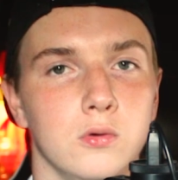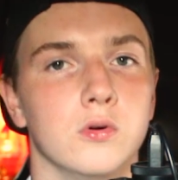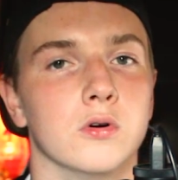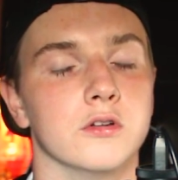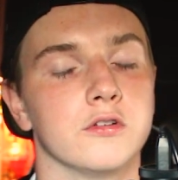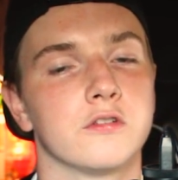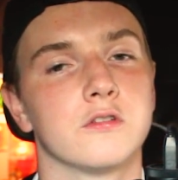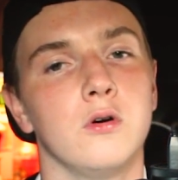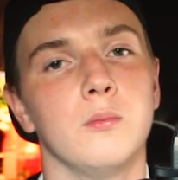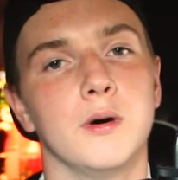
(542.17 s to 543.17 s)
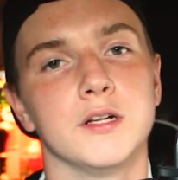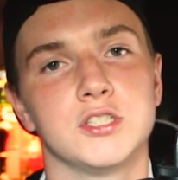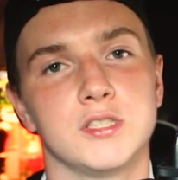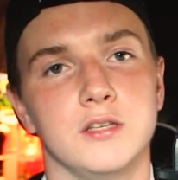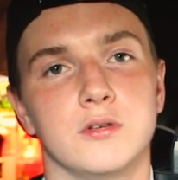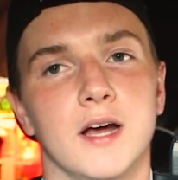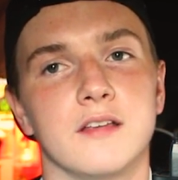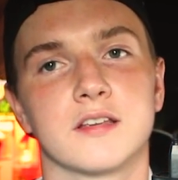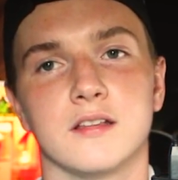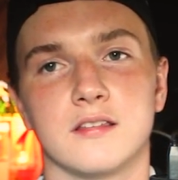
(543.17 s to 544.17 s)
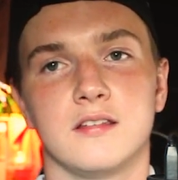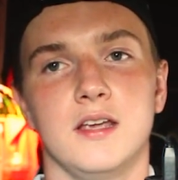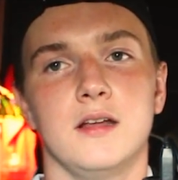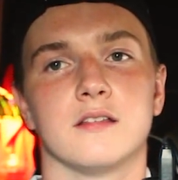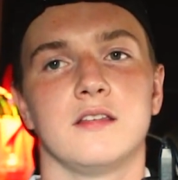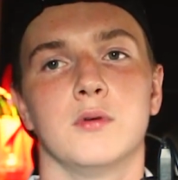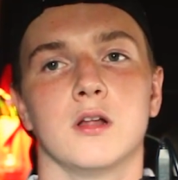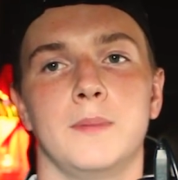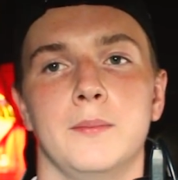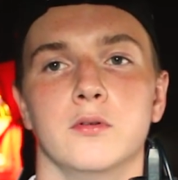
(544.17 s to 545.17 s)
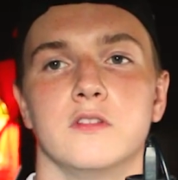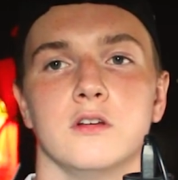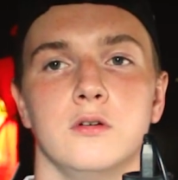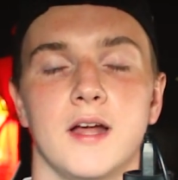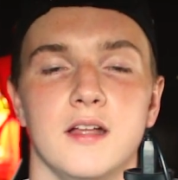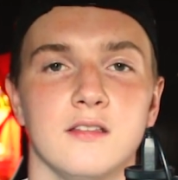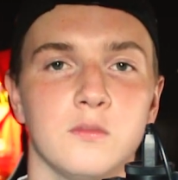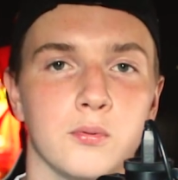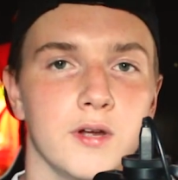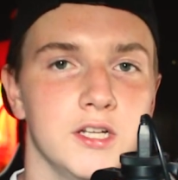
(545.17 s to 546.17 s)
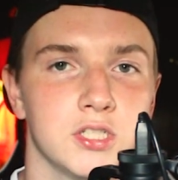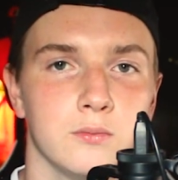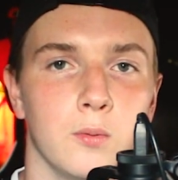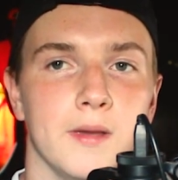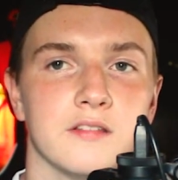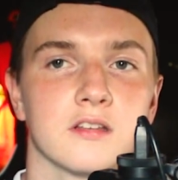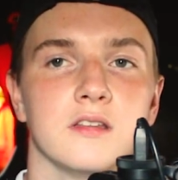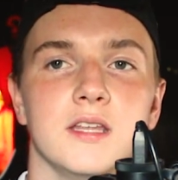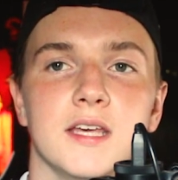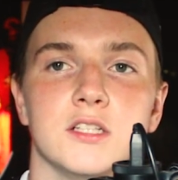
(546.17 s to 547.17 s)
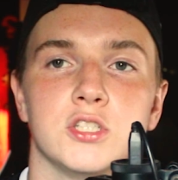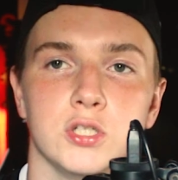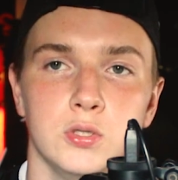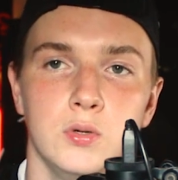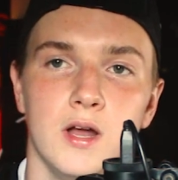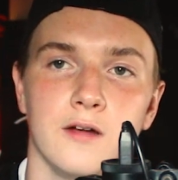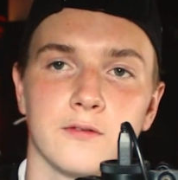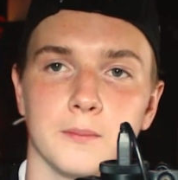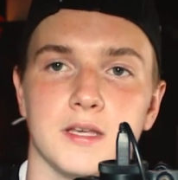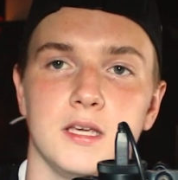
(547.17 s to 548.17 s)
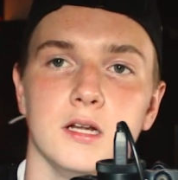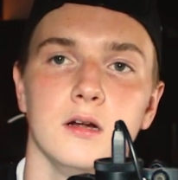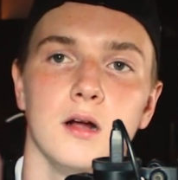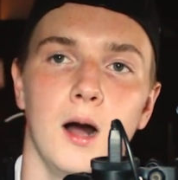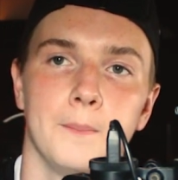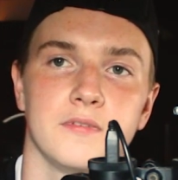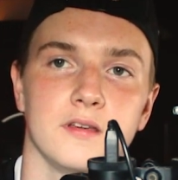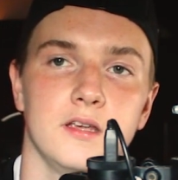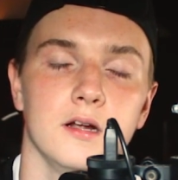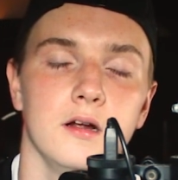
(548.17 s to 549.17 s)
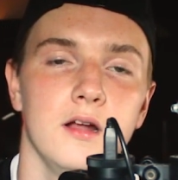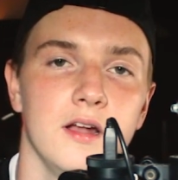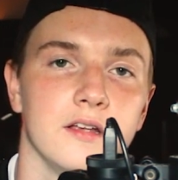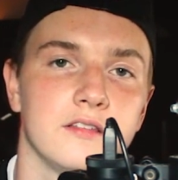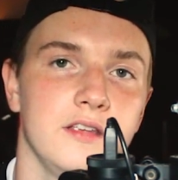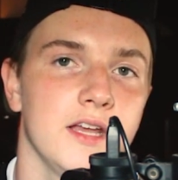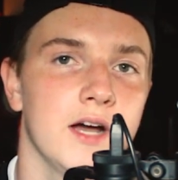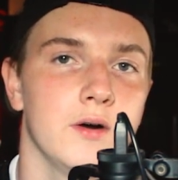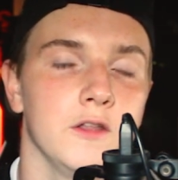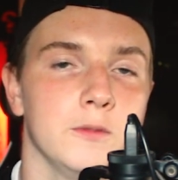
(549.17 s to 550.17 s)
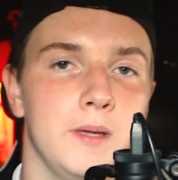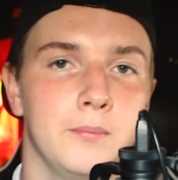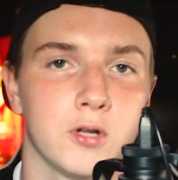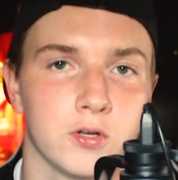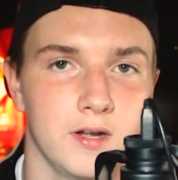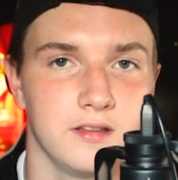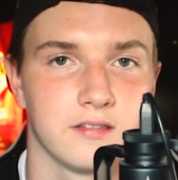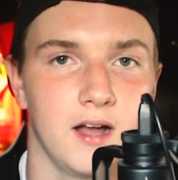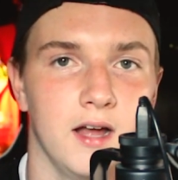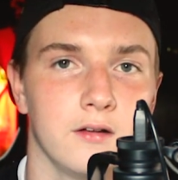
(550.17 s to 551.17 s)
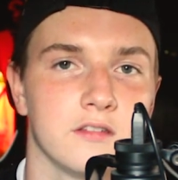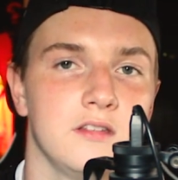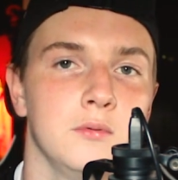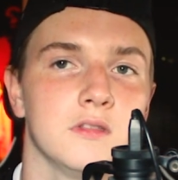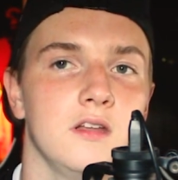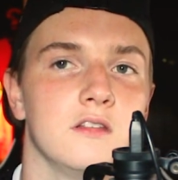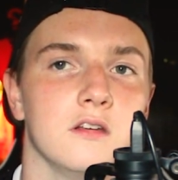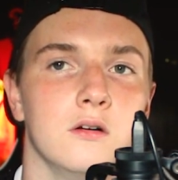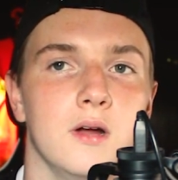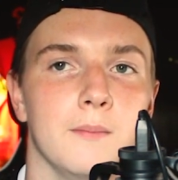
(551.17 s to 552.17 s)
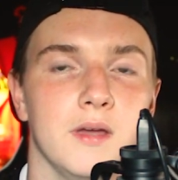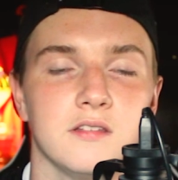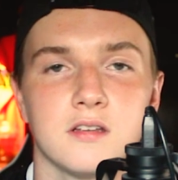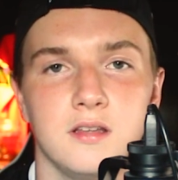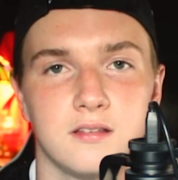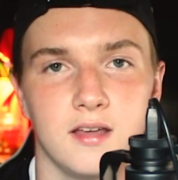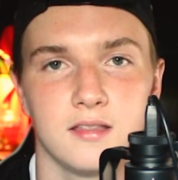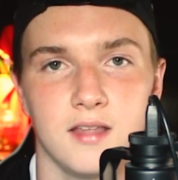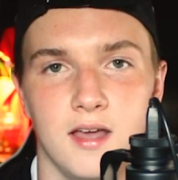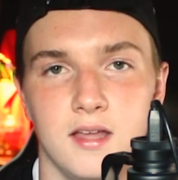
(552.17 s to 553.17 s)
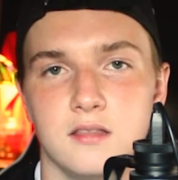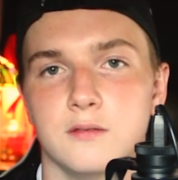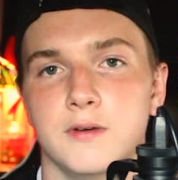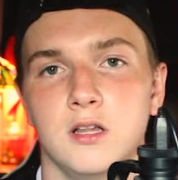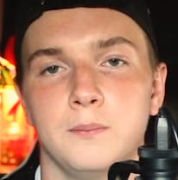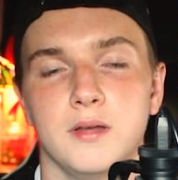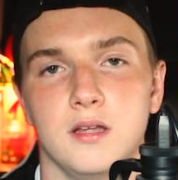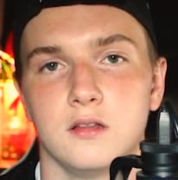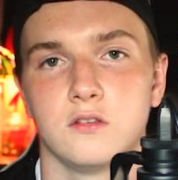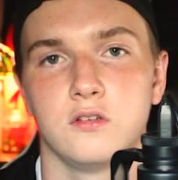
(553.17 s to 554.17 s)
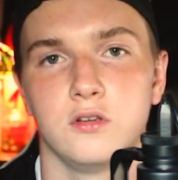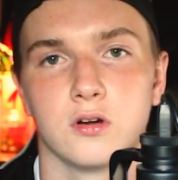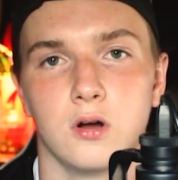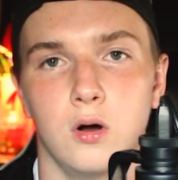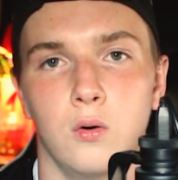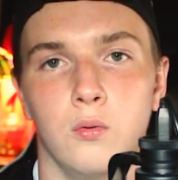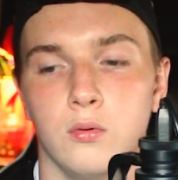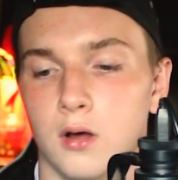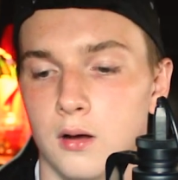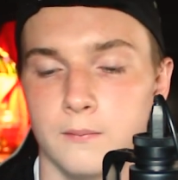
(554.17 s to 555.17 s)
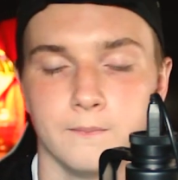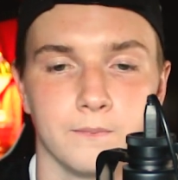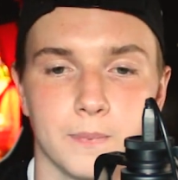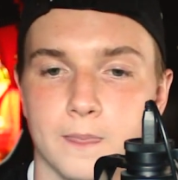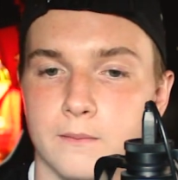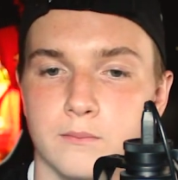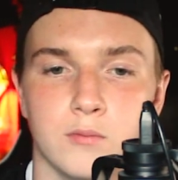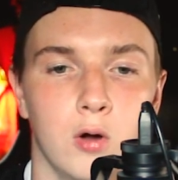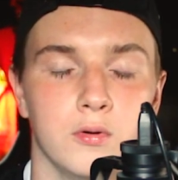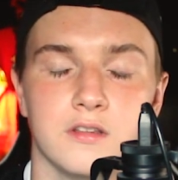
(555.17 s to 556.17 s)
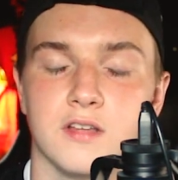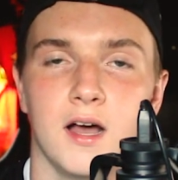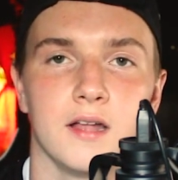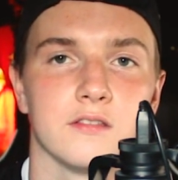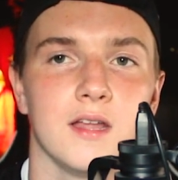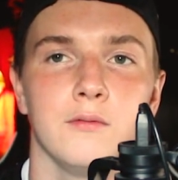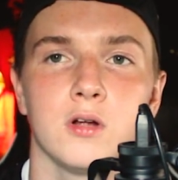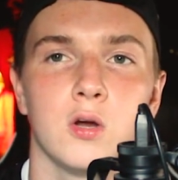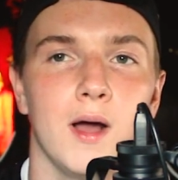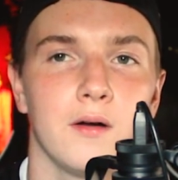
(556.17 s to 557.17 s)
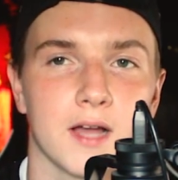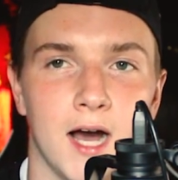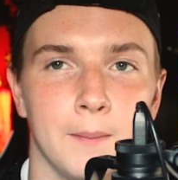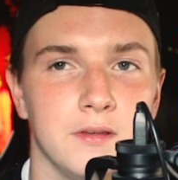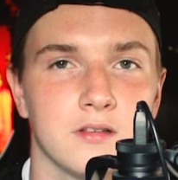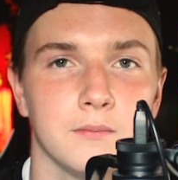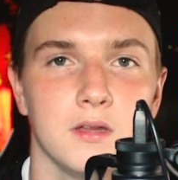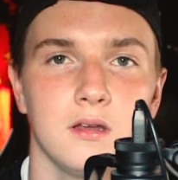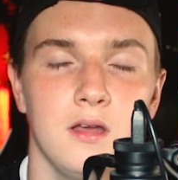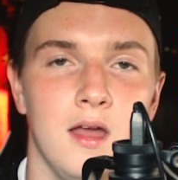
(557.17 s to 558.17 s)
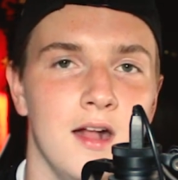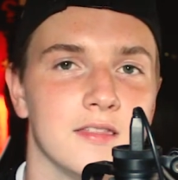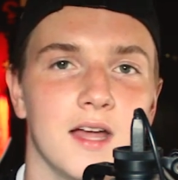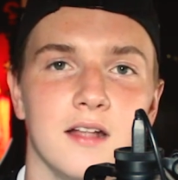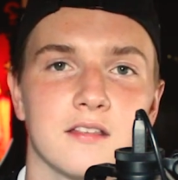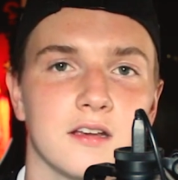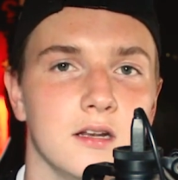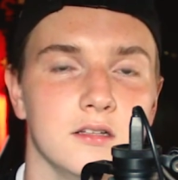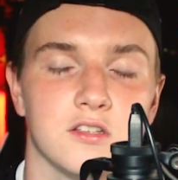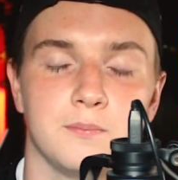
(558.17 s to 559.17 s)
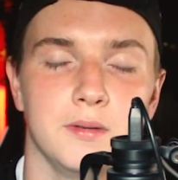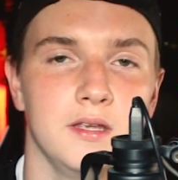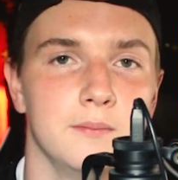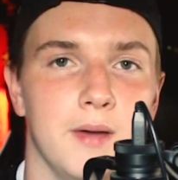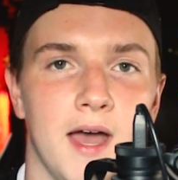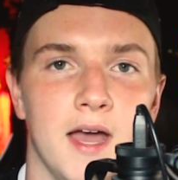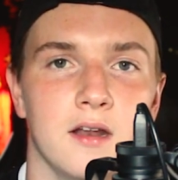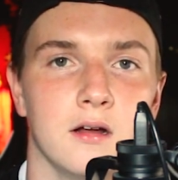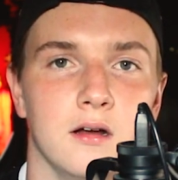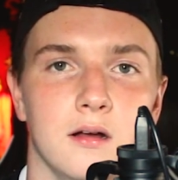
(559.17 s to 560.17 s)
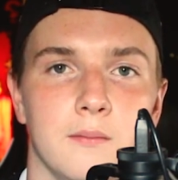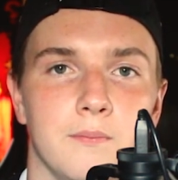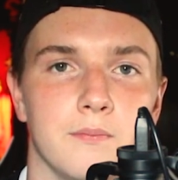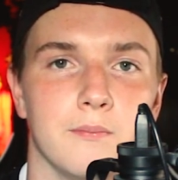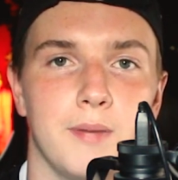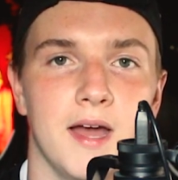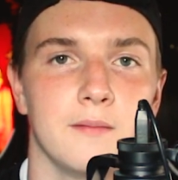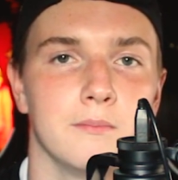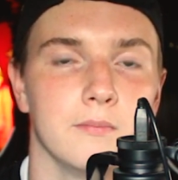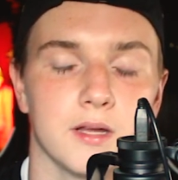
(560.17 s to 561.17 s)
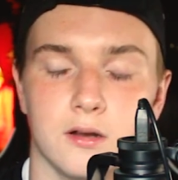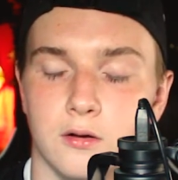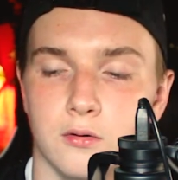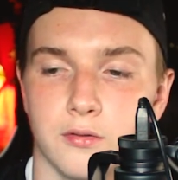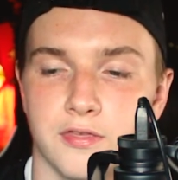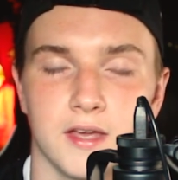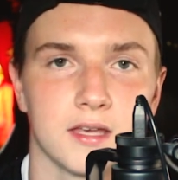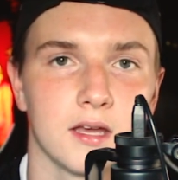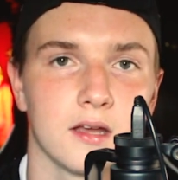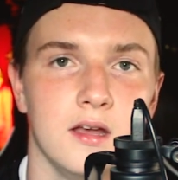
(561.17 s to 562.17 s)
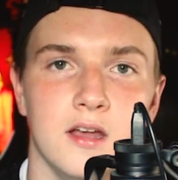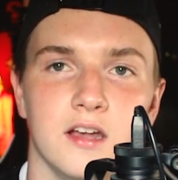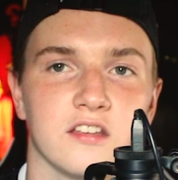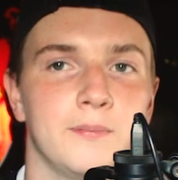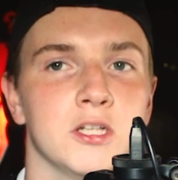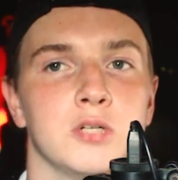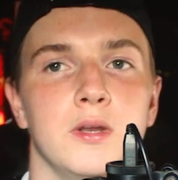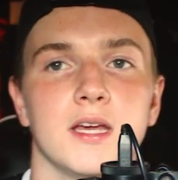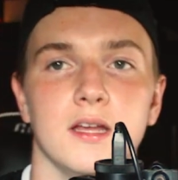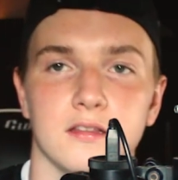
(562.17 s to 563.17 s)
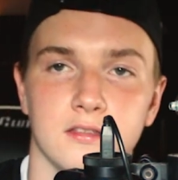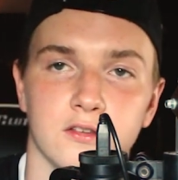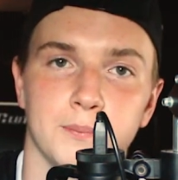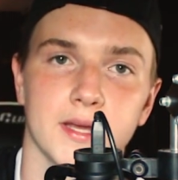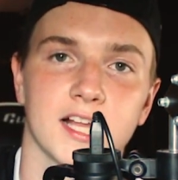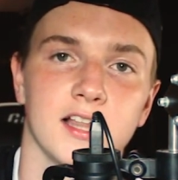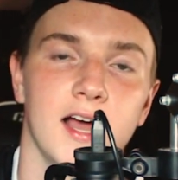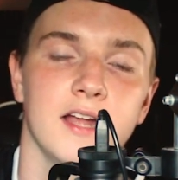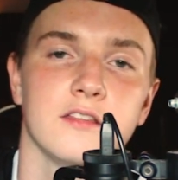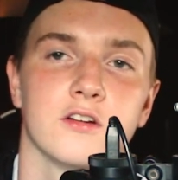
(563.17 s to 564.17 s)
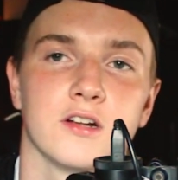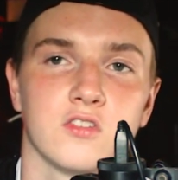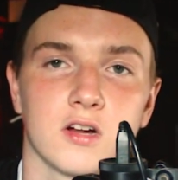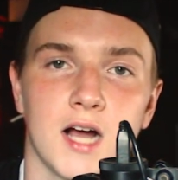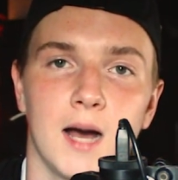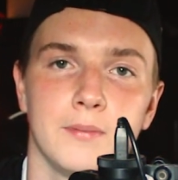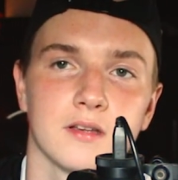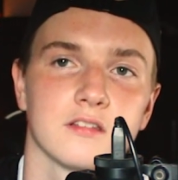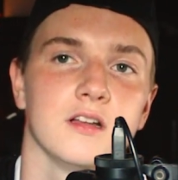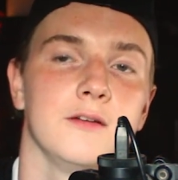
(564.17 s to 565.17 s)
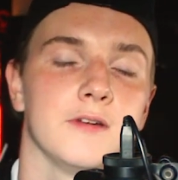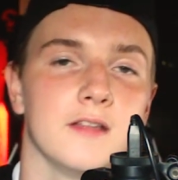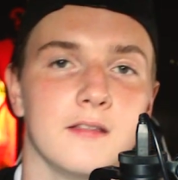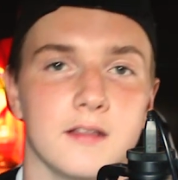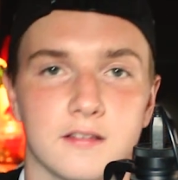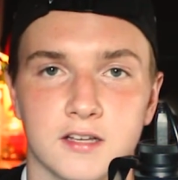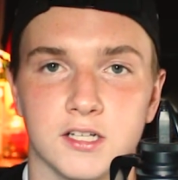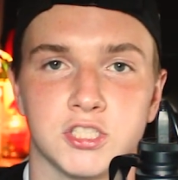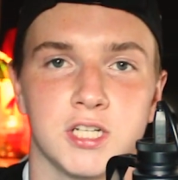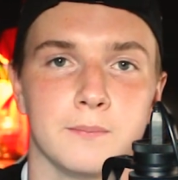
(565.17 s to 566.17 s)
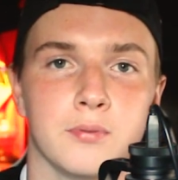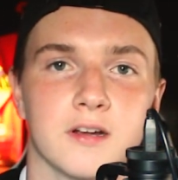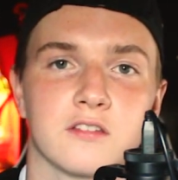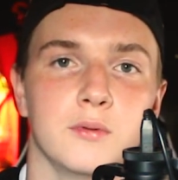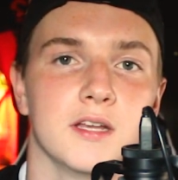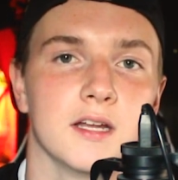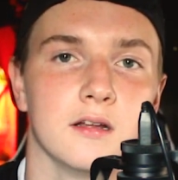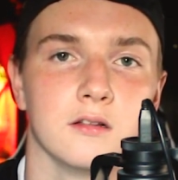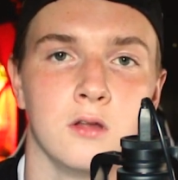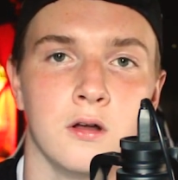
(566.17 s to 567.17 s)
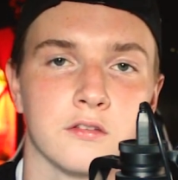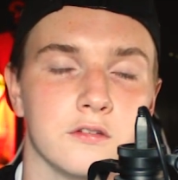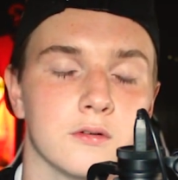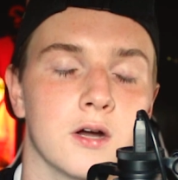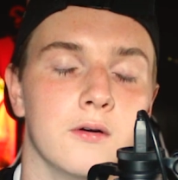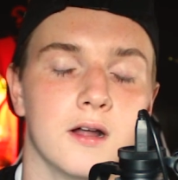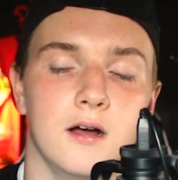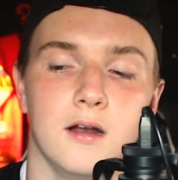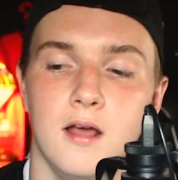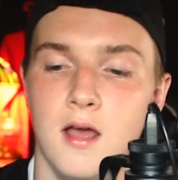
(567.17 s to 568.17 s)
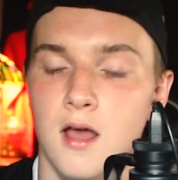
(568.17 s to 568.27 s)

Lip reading: Google. There's so much that you guys can see and see what other people do. That inspiration will basically get you from here up to here, seeing how other people create styles, see what they do, and basically take that and develop it into your own designs. Never go out and copy something. That's gonna just be bad thinking, especially when you get into those big clients. You're gonna start copying stuff, and then it's gonna shit bricks when you get a lawsuit going on.